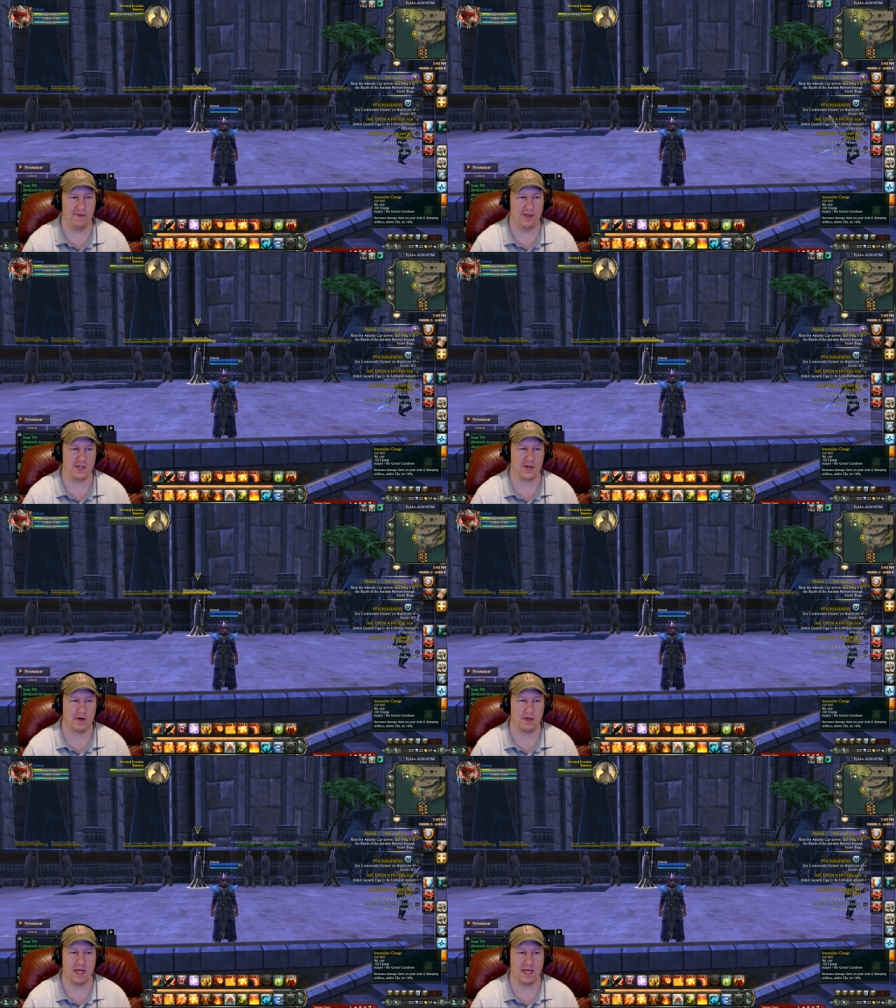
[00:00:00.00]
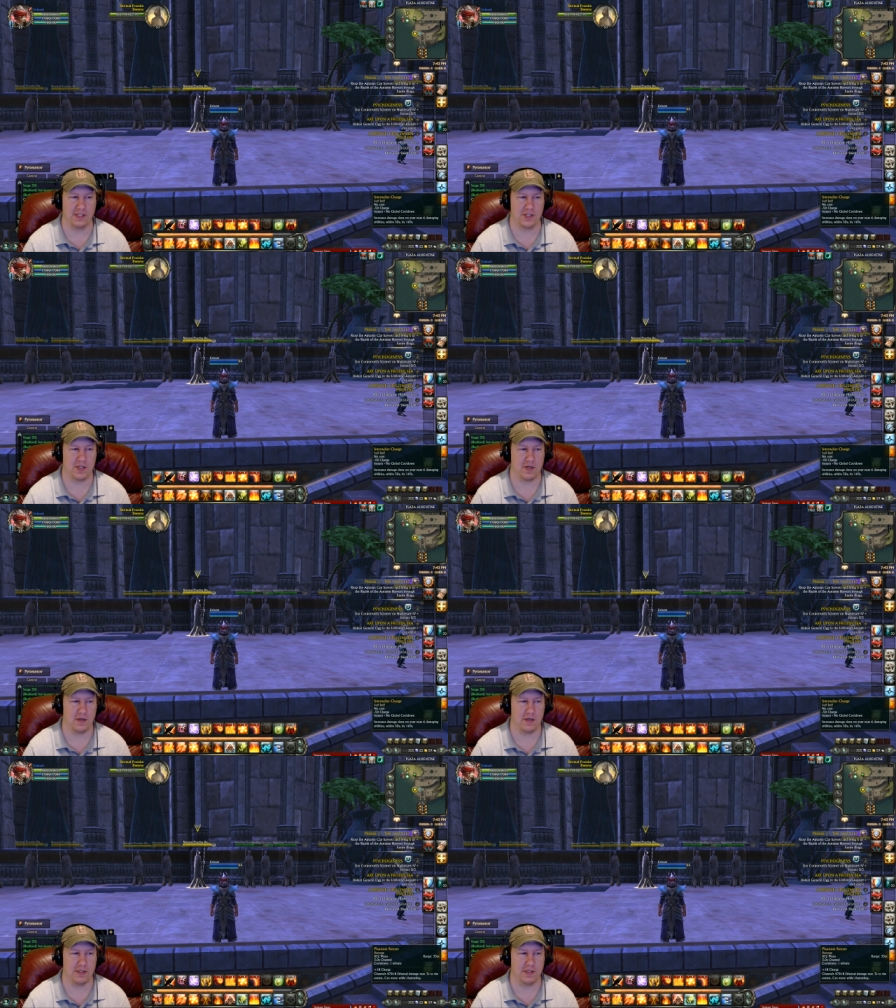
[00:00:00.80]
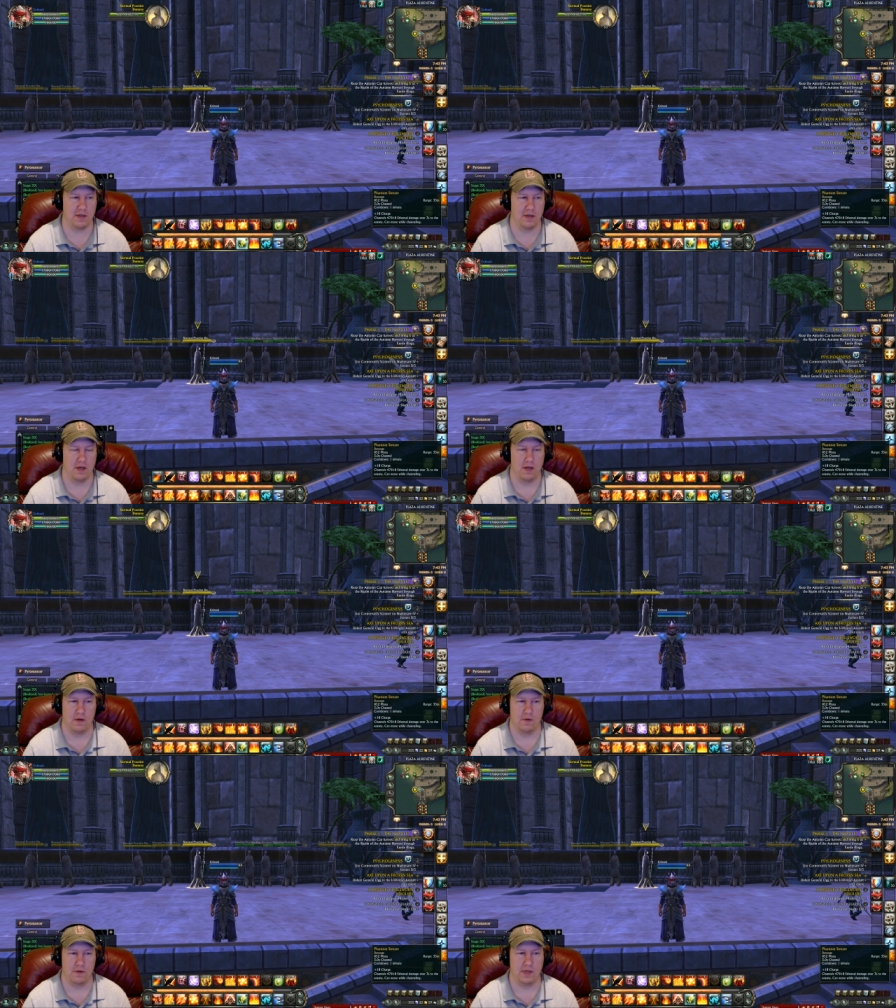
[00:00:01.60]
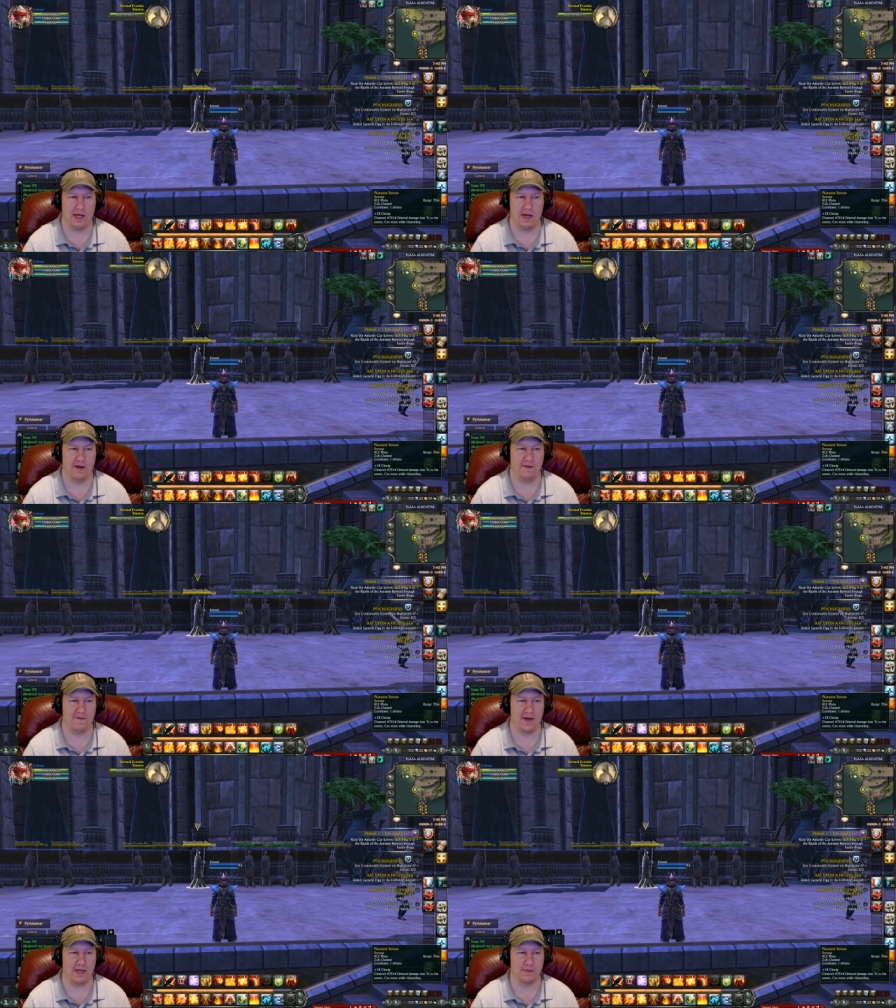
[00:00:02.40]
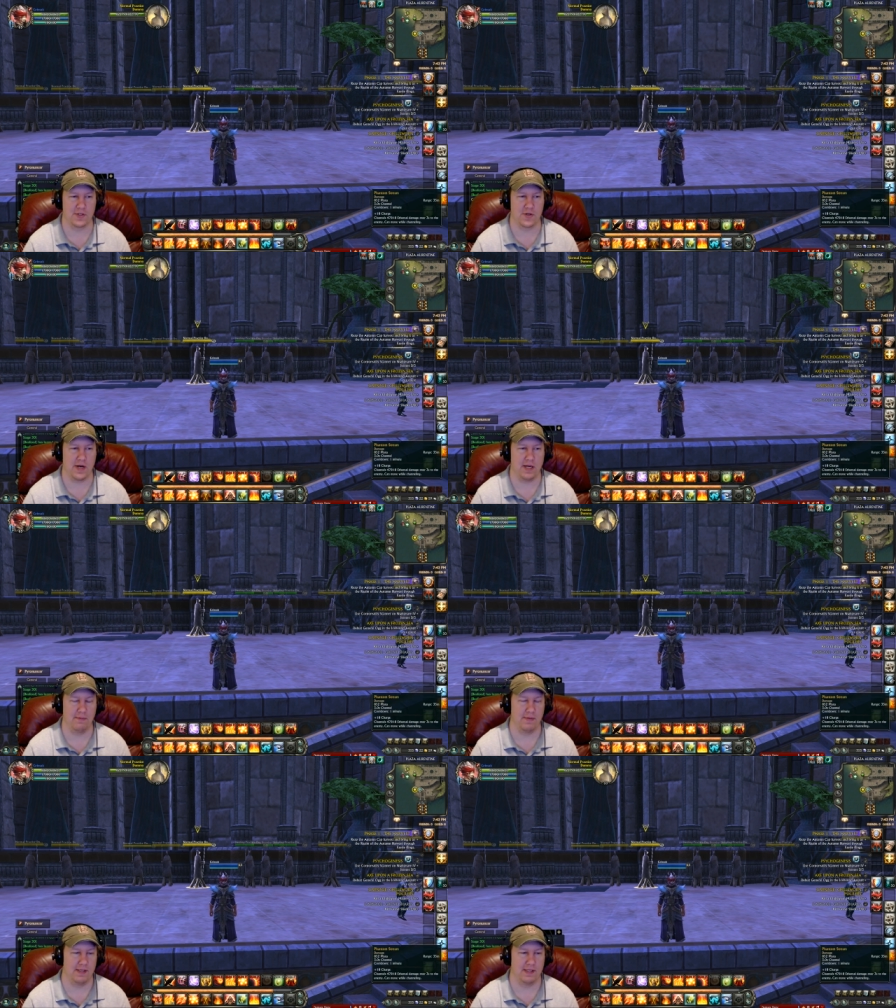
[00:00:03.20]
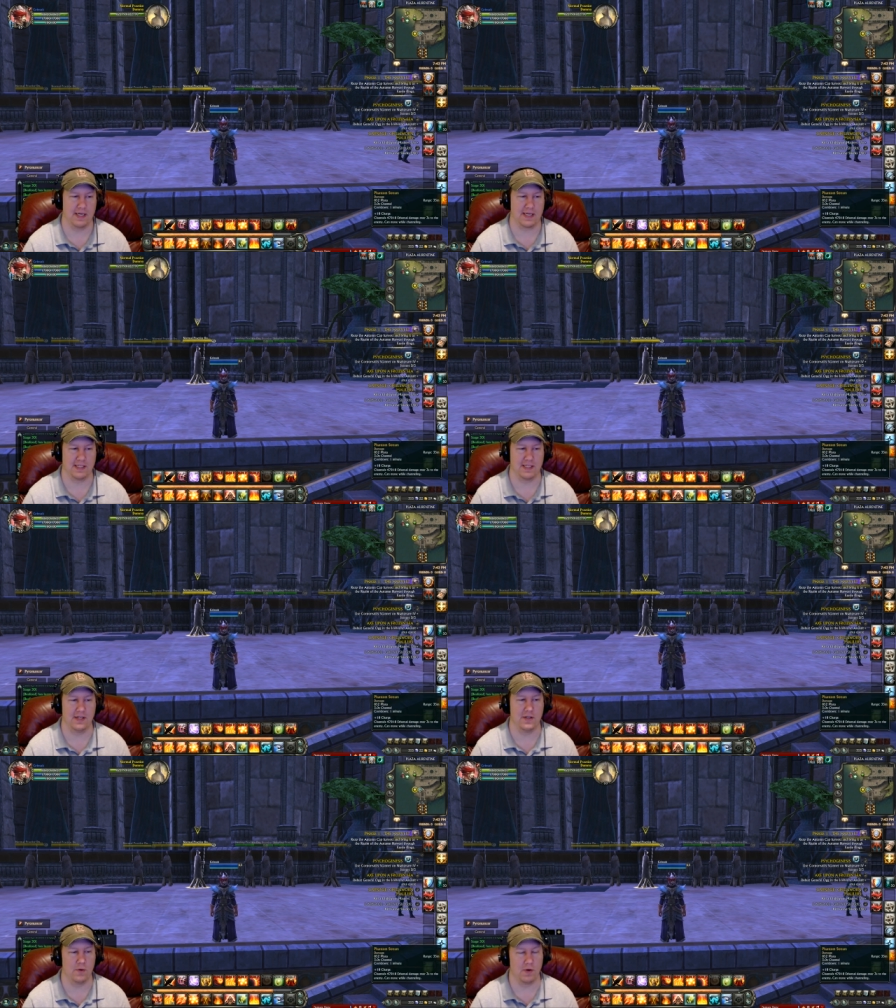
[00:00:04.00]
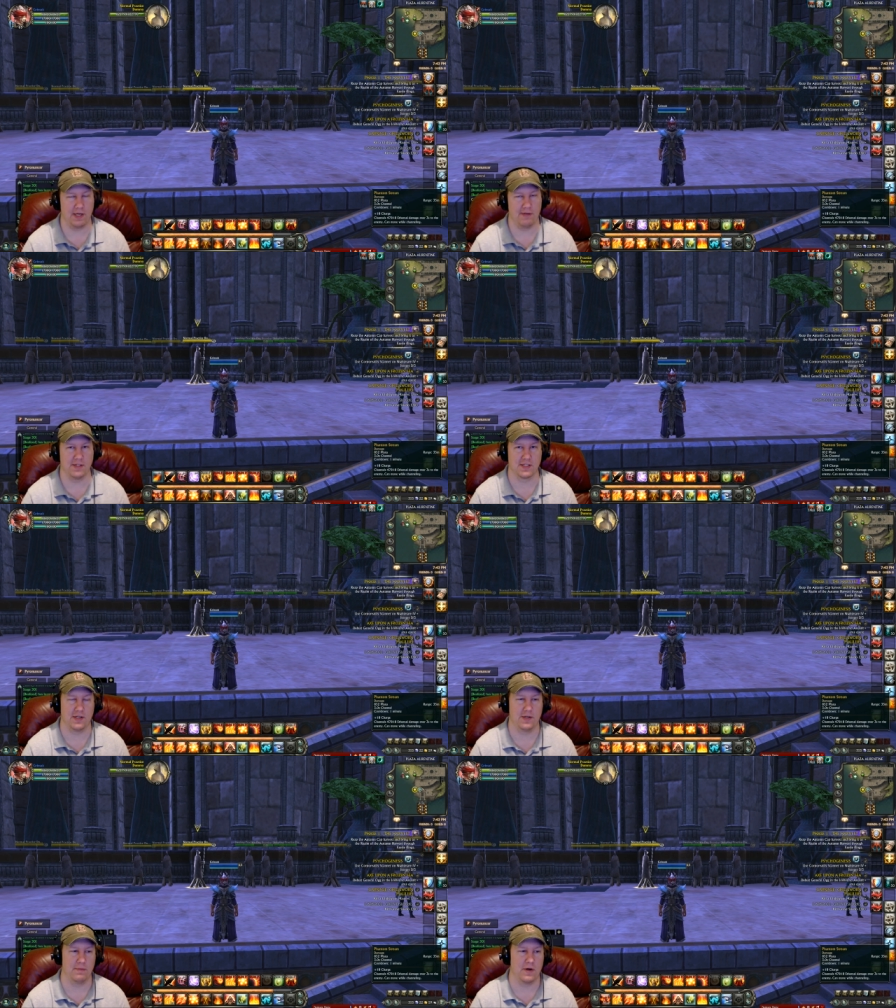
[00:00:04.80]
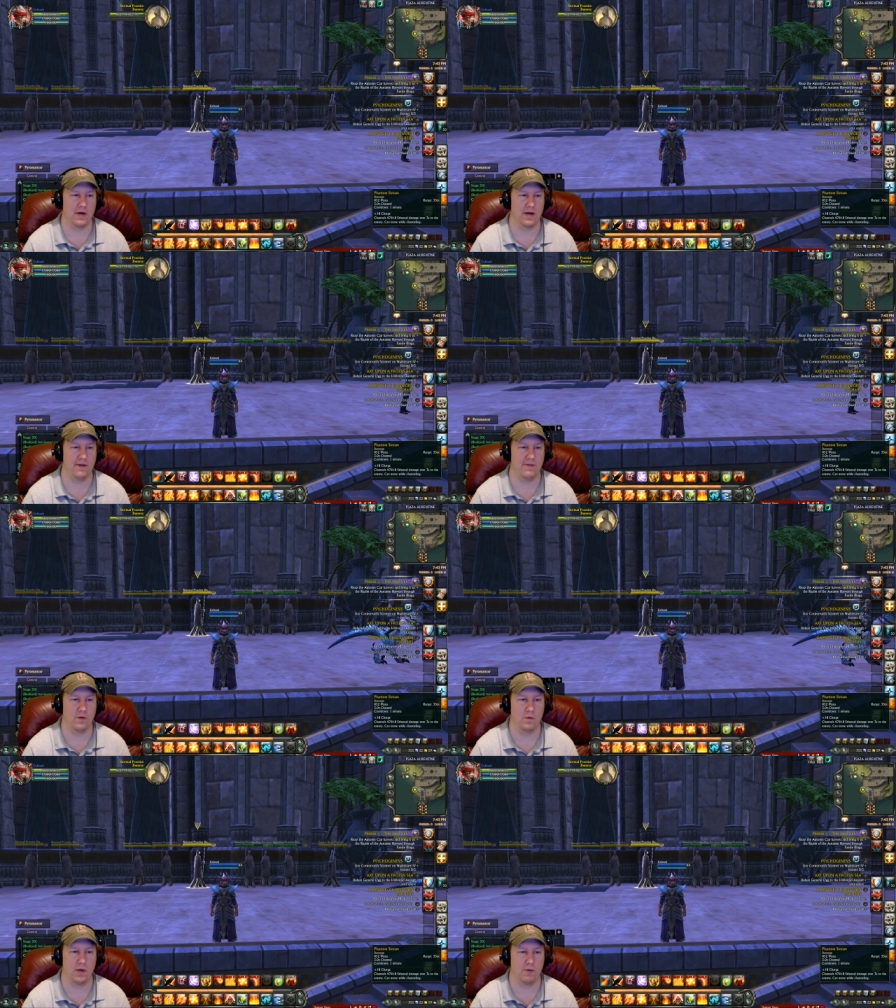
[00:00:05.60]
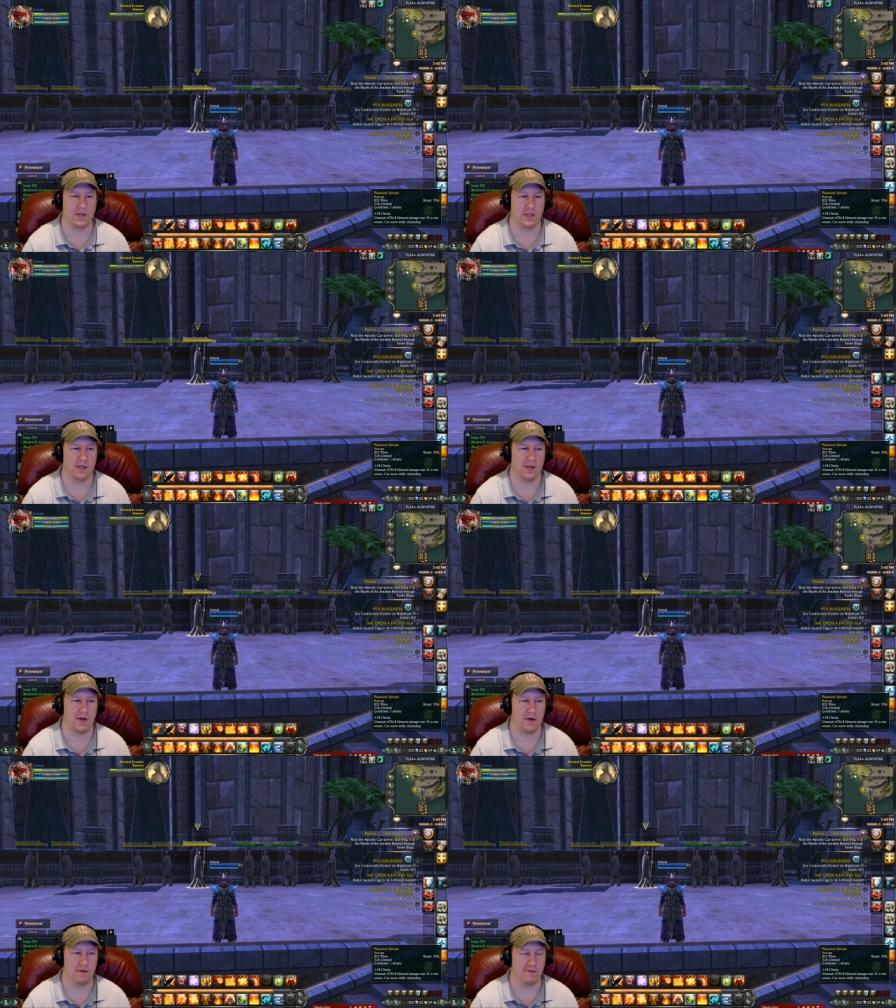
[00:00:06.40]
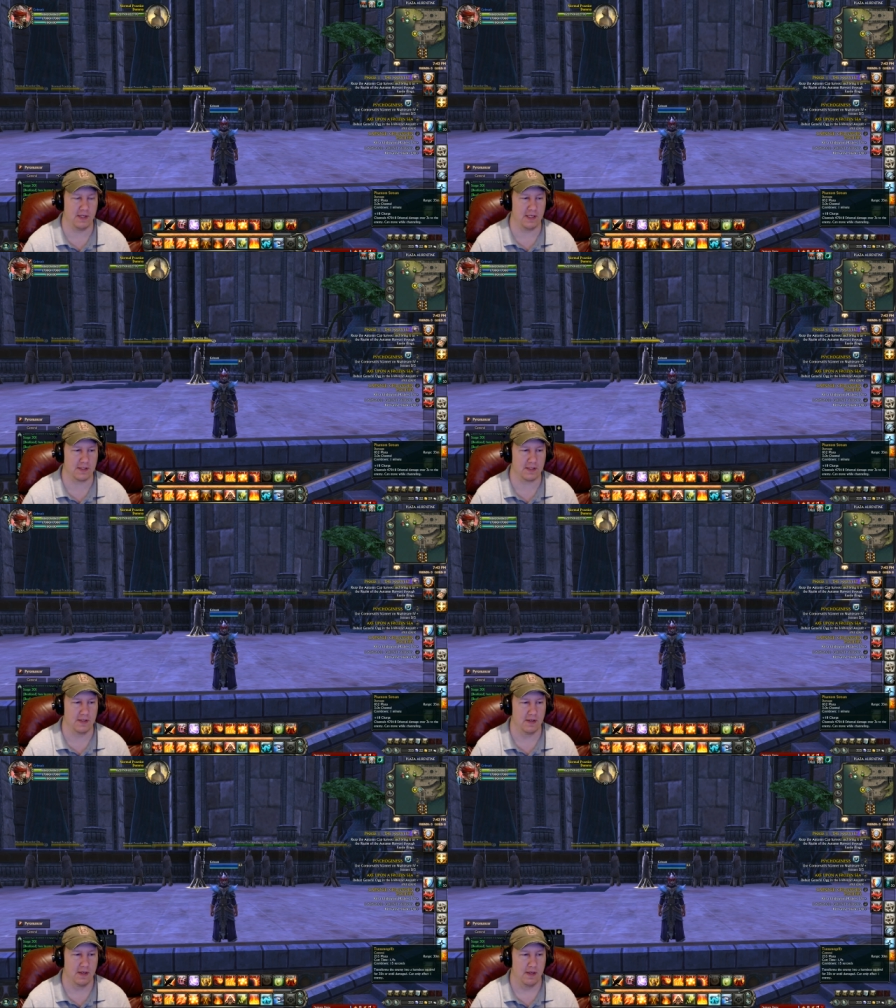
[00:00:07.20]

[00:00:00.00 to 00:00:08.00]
Internalized Charge, we have Phantom Stream, and like I said, you won't have this on your bar if you went with the Ethereal Flux,